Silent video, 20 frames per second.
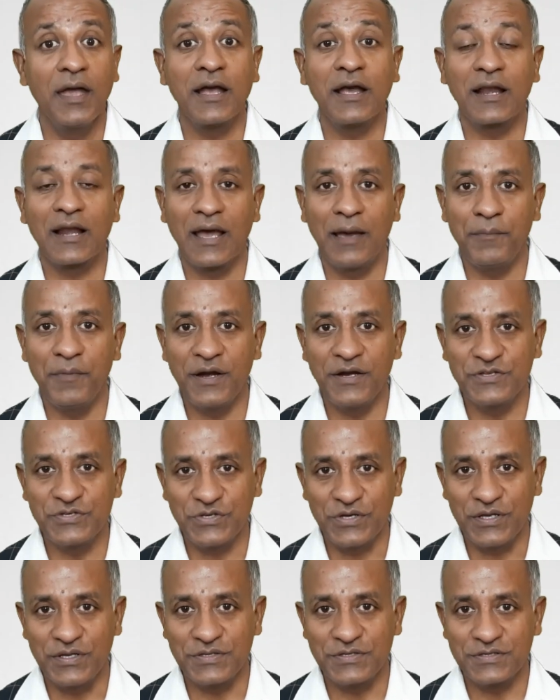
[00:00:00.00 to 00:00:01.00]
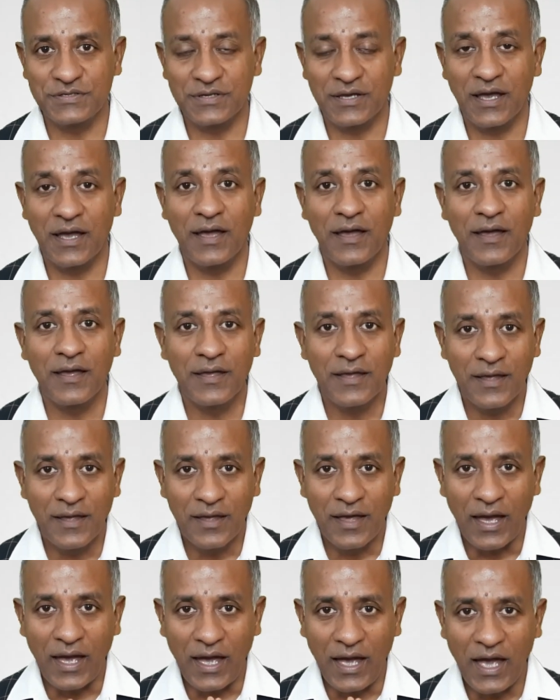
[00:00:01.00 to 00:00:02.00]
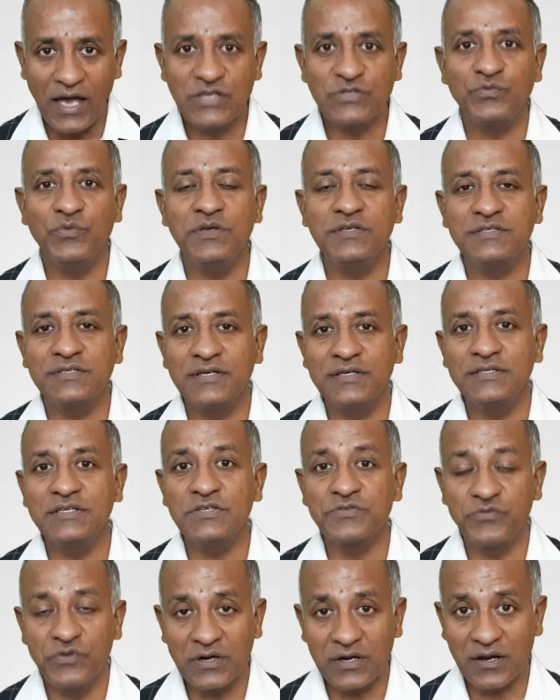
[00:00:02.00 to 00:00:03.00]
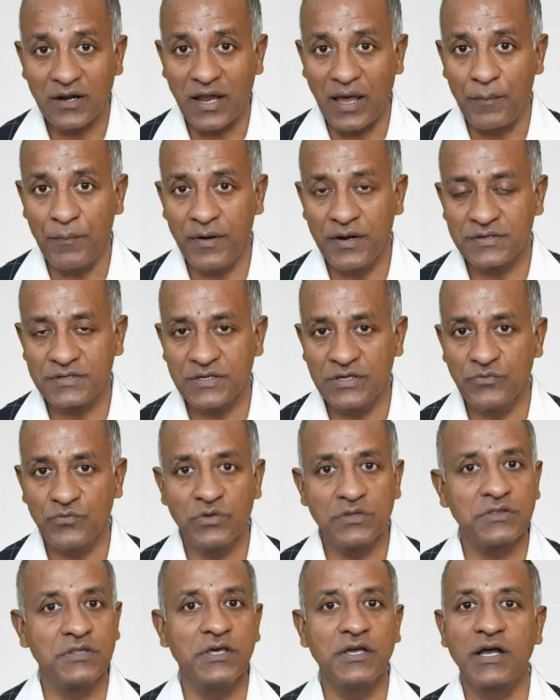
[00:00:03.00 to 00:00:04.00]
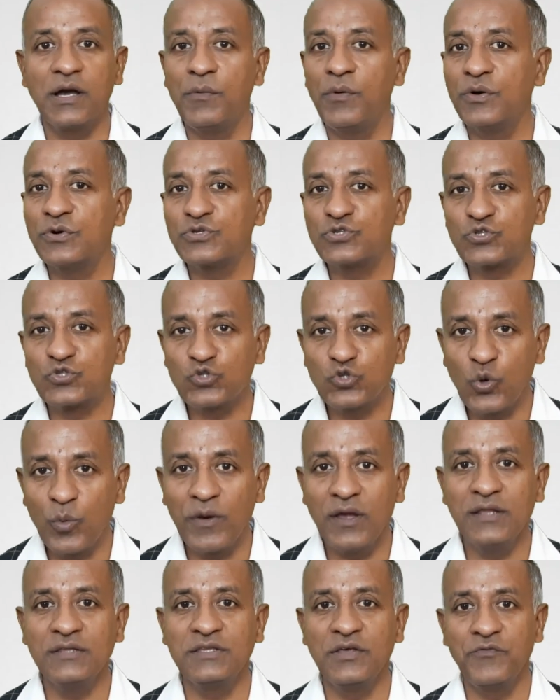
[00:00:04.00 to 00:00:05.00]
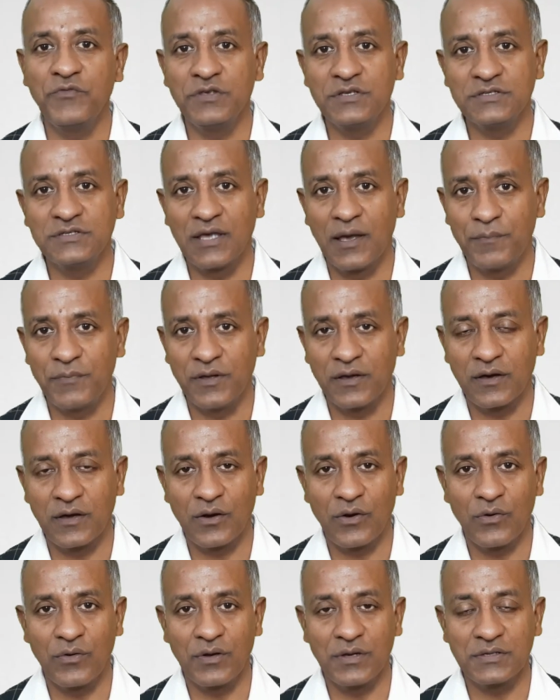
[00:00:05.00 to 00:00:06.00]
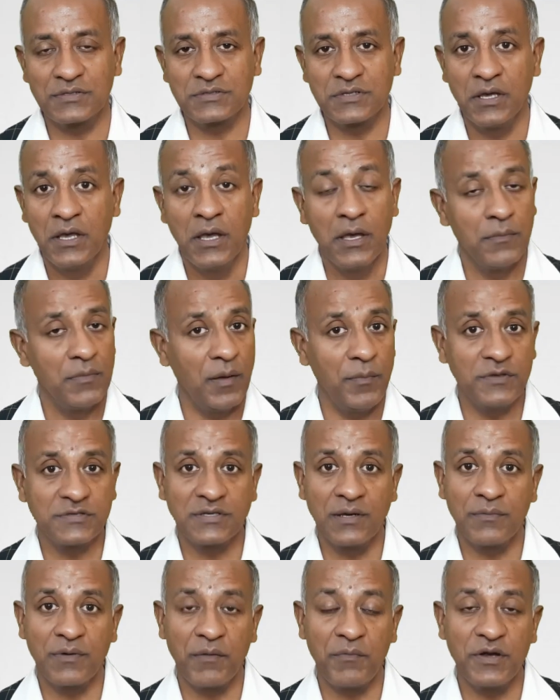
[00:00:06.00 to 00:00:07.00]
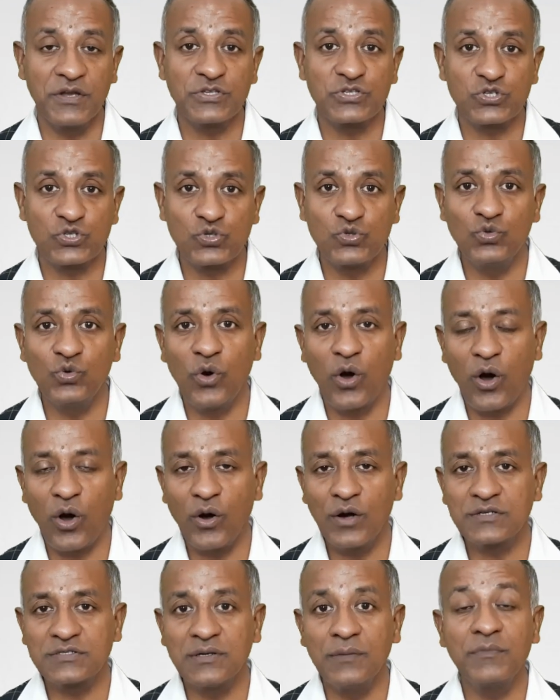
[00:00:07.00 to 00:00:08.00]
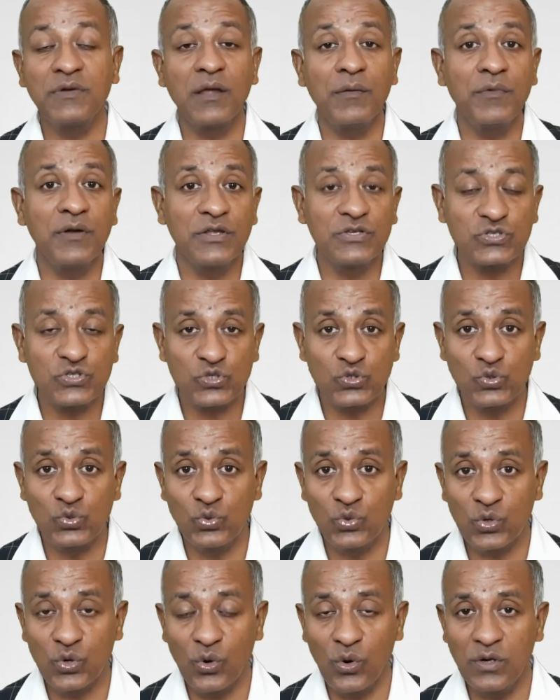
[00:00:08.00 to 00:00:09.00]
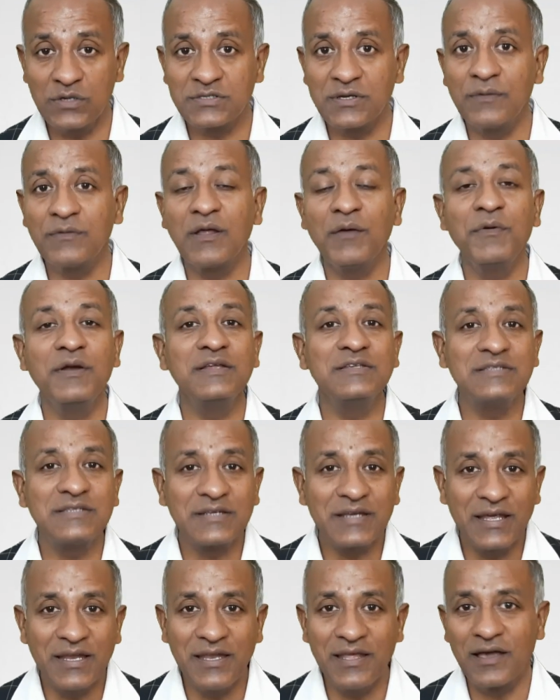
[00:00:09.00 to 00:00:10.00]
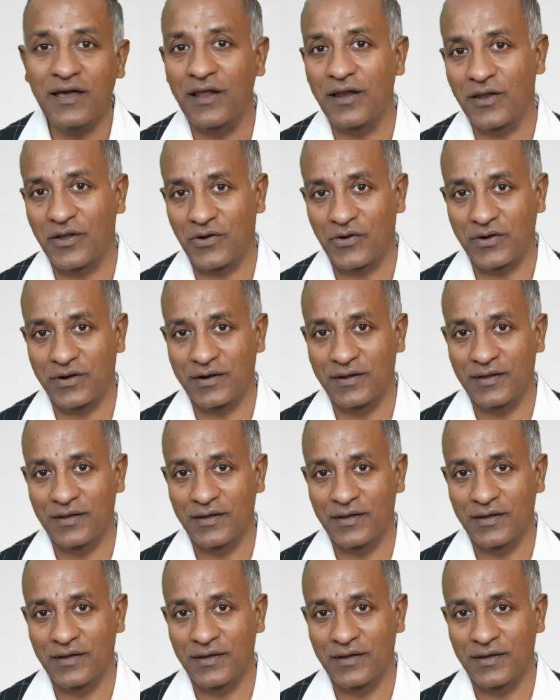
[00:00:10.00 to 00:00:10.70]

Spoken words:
climate change. As we say this word climate change, we think about so many things which is happening around us. Maybe sometimes it is too hot, sometimes it is too cold, sometimes it is raining a lot.